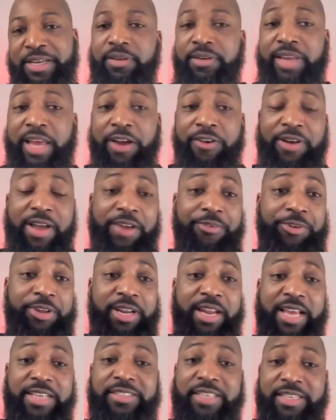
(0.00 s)
Now, I
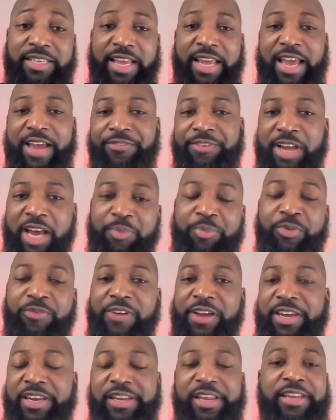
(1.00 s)
realize that they have not
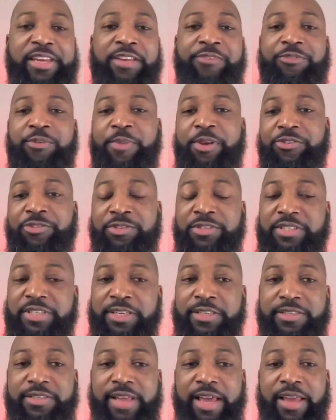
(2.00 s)
provided any information
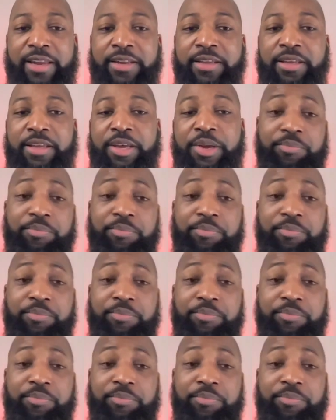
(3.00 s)
since then,